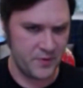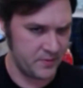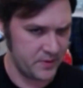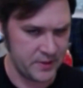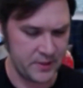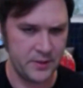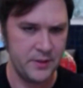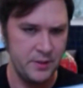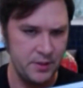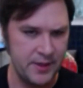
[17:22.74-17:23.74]

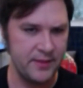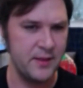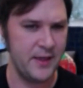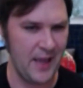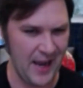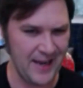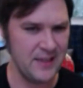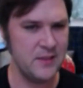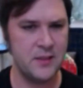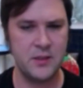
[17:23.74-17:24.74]
you get the
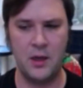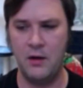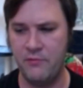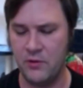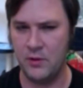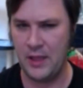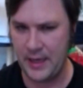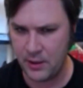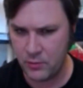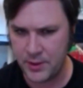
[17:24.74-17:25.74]
cadence of the
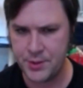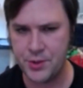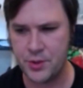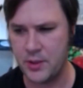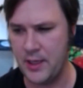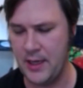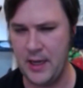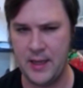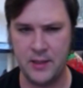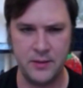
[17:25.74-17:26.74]
language
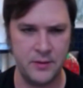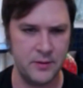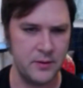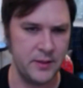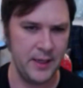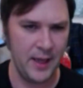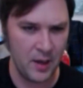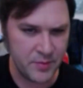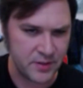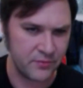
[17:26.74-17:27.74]
and the
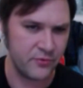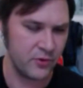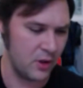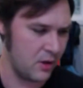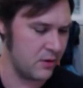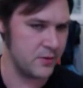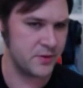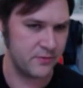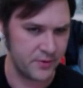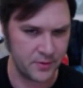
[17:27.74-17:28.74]
ebbs and flows
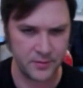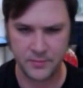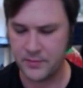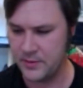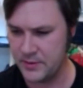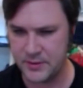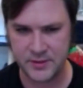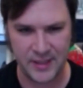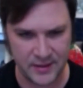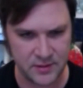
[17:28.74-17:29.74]
of your
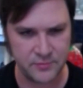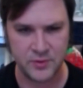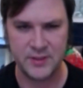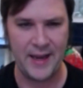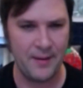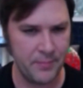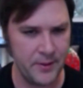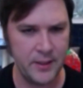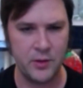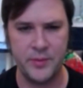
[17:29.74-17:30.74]
sense of what's
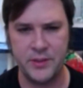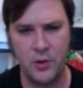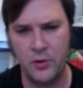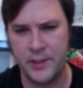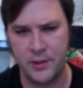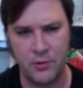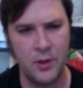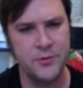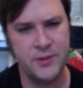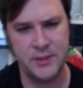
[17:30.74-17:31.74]
happening. You'll be totally
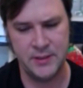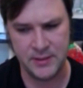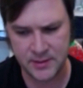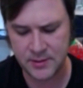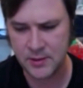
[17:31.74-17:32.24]
engrossed in this.